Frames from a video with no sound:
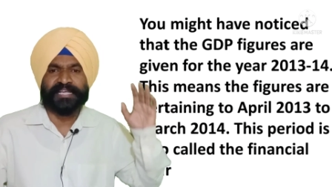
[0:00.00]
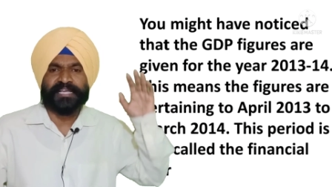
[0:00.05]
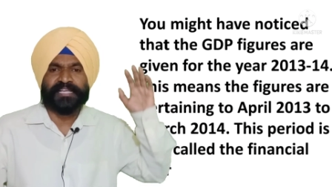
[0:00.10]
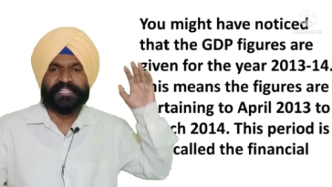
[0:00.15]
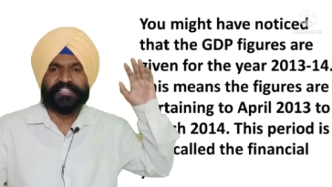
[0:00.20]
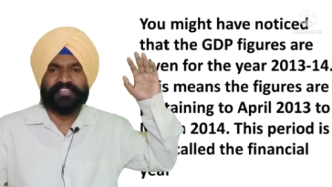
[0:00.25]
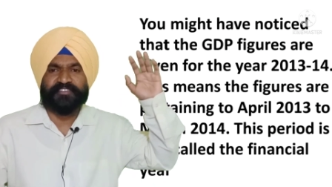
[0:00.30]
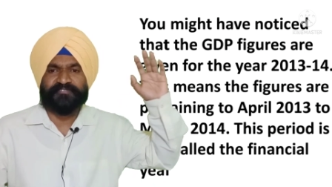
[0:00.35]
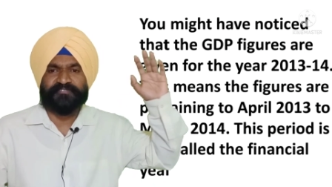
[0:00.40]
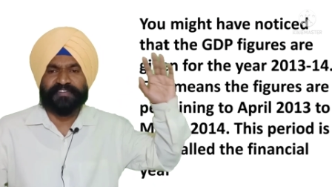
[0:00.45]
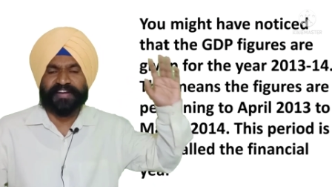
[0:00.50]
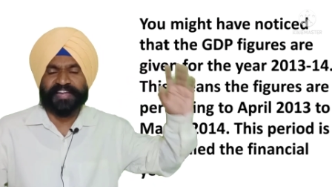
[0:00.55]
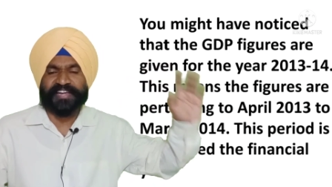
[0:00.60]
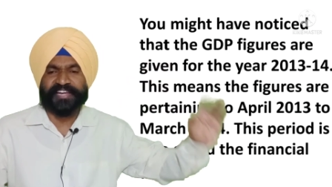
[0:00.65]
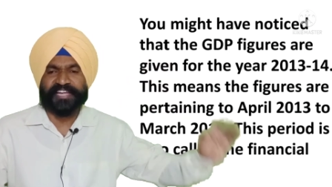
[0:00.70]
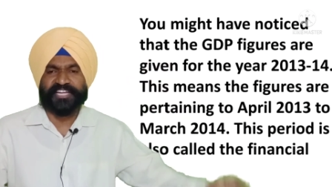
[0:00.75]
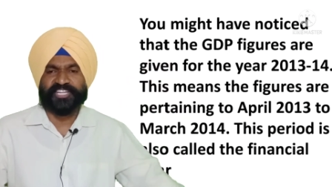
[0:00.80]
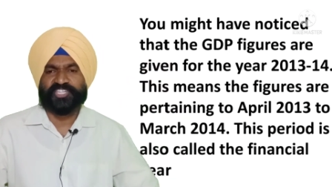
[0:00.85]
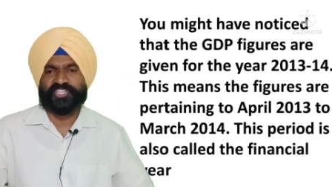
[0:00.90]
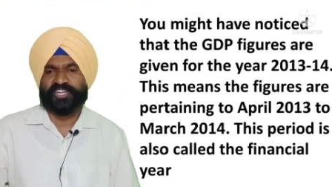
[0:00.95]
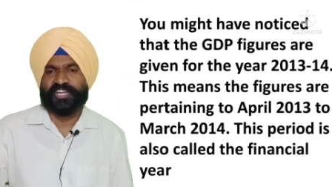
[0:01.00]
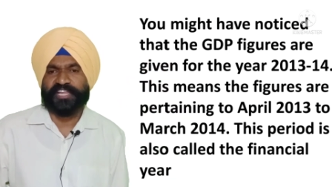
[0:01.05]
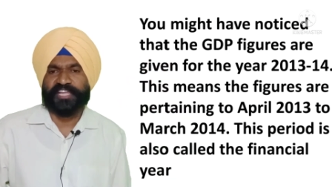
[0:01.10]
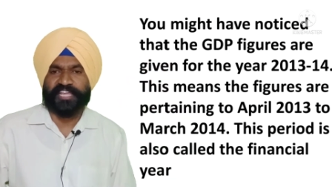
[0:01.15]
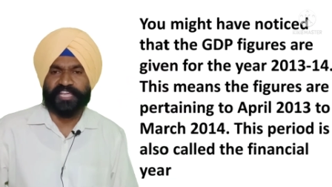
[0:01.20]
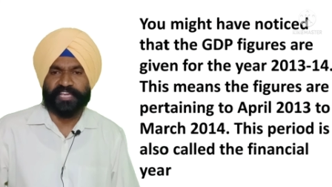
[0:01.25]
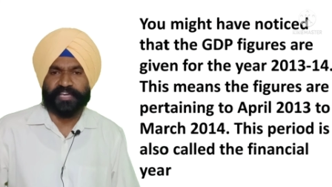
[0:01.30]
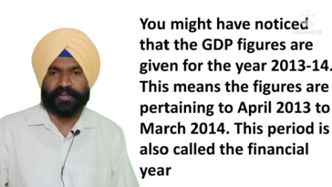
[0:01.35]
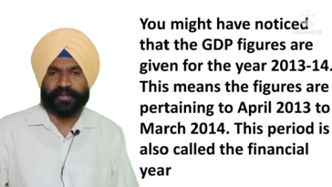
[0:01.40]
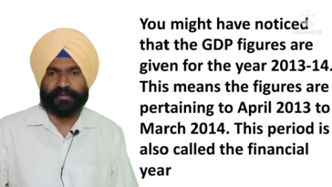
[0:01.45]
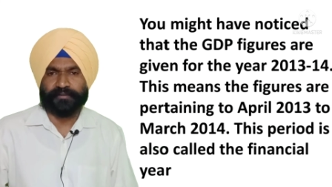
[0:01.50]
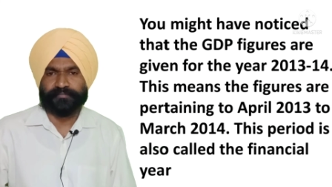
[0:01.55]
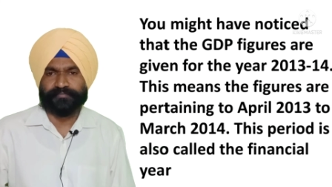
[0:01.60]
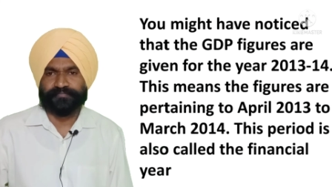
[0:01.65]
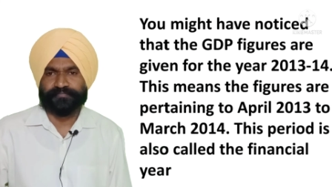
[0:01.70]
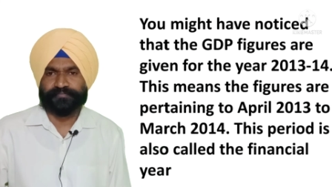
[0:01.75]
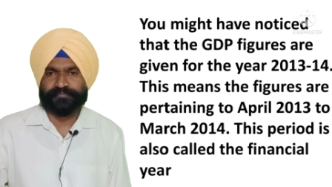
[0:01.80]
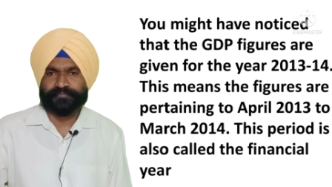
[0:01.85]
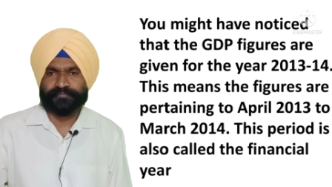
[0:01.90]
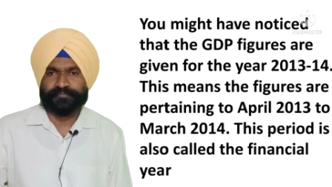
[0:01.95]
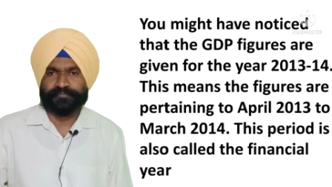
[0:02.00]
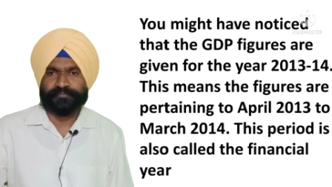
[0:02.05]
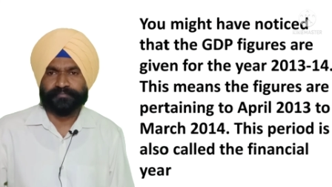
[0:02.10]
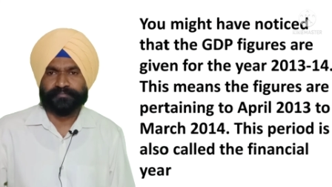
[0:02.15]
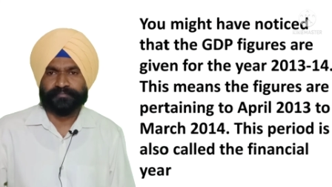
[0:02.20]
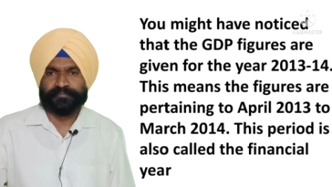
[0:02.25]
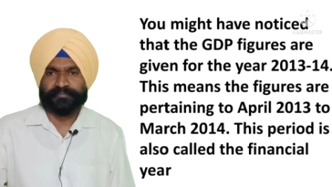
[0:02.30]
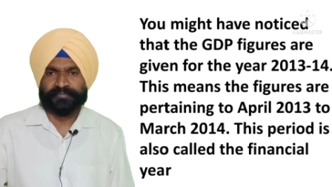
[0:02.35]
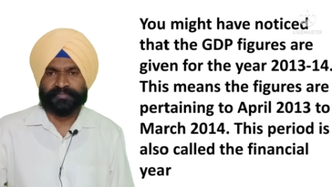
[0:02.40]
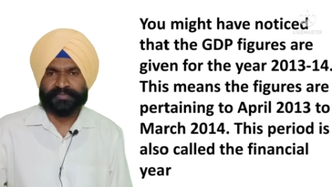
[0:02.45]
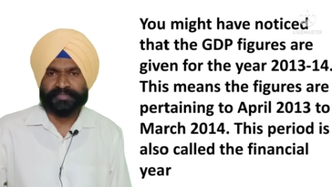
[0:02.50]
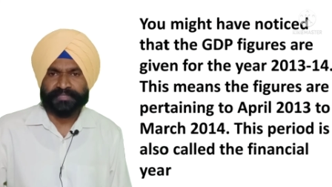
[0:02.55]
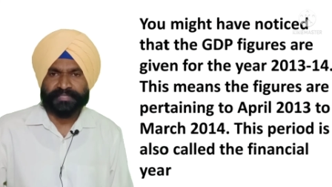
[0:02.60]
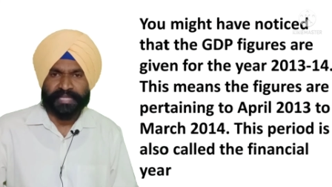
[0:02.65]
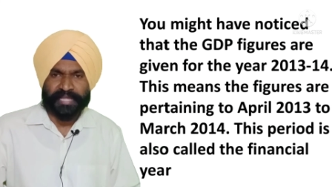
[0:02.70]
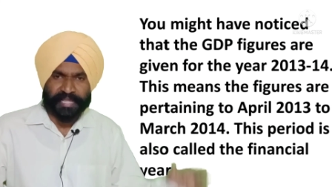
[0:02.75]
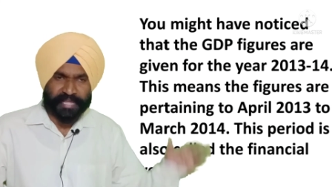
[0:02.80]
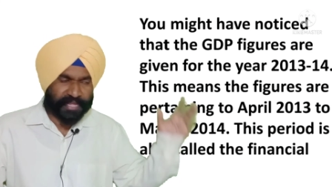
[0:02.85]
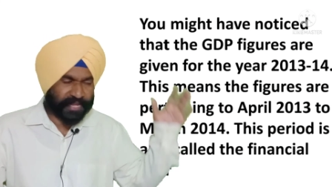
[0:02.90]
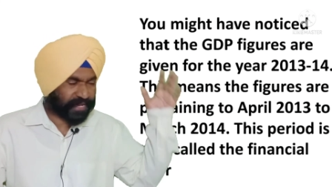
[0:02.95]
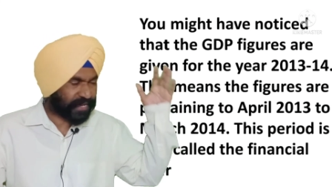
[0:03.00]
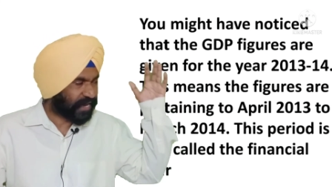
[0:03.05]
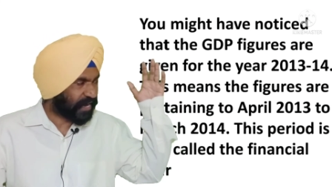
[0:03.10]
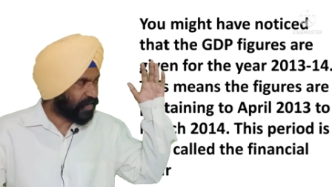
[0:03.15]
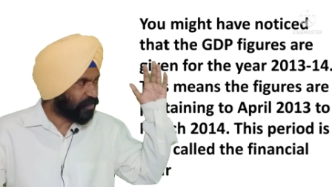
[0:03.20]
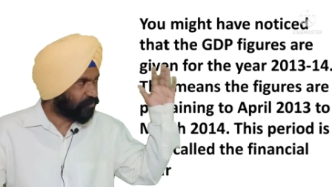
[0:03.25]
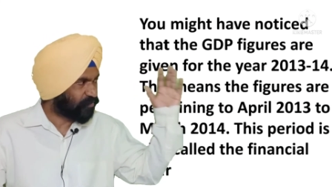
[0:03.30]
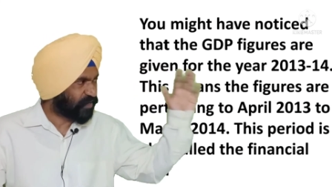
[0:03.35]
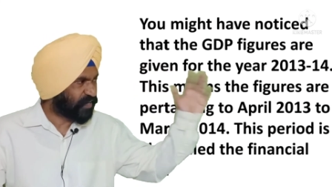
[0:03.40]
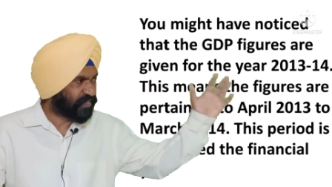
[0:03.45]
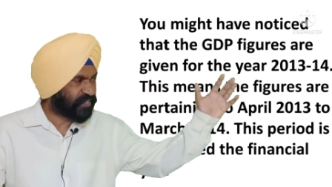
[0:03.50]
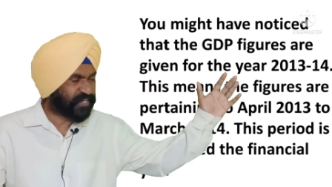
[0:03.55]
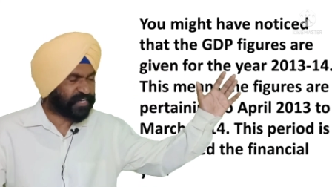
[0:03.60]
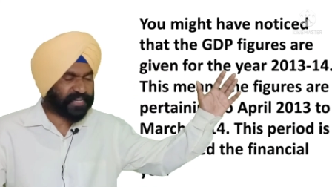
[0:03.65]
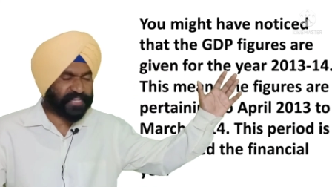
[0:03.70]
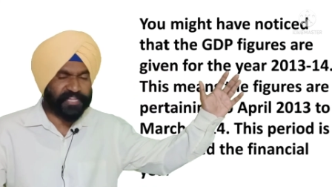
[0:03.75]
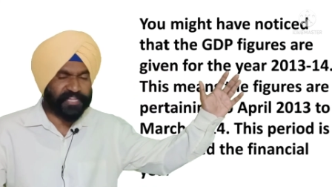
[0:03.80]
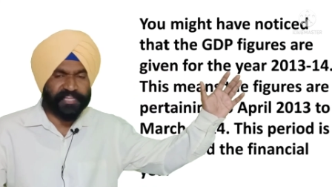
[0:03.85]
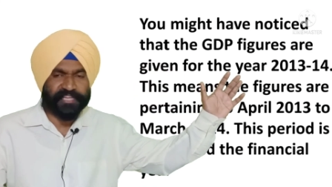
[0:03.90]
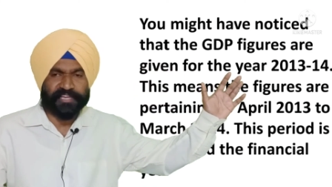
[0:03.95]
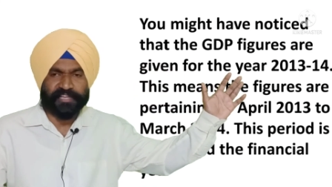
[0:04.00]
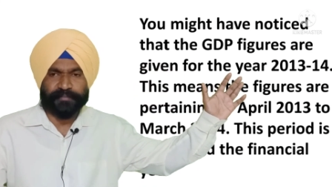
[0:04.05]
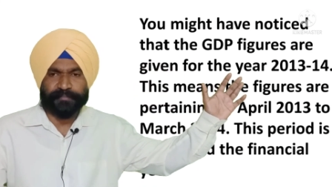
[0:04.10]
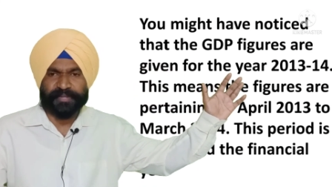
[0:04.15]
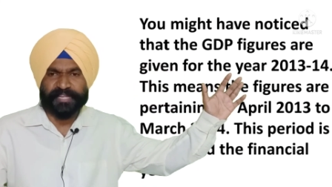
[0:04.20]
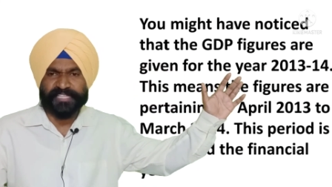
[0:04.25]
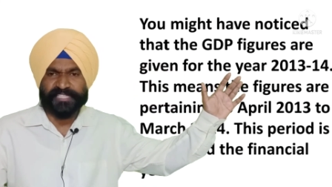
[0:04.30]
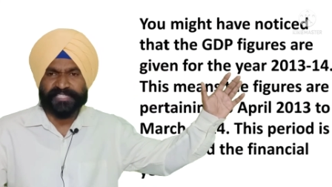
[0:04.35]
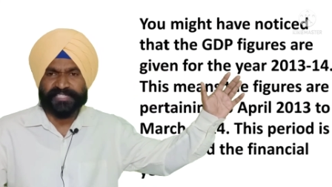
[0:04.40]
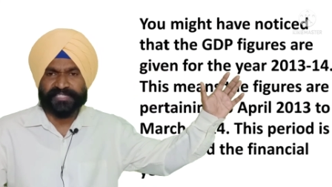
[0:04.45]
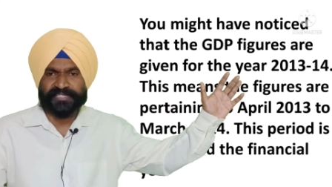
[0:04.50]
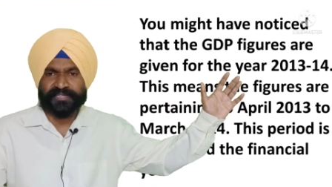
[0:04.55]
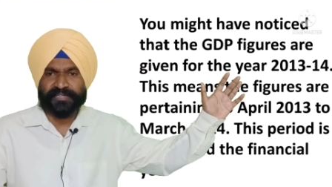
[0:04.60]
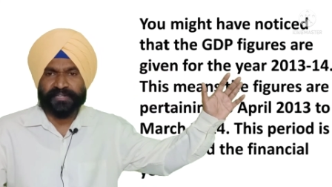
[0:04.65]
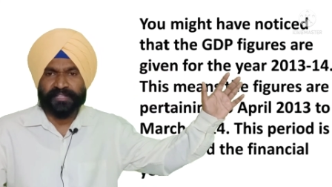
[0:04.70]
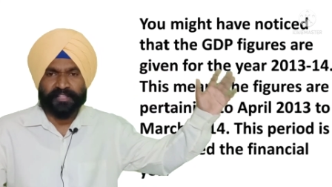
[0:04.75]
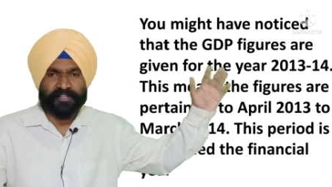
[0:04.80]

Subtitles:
the financial year. A calculated year means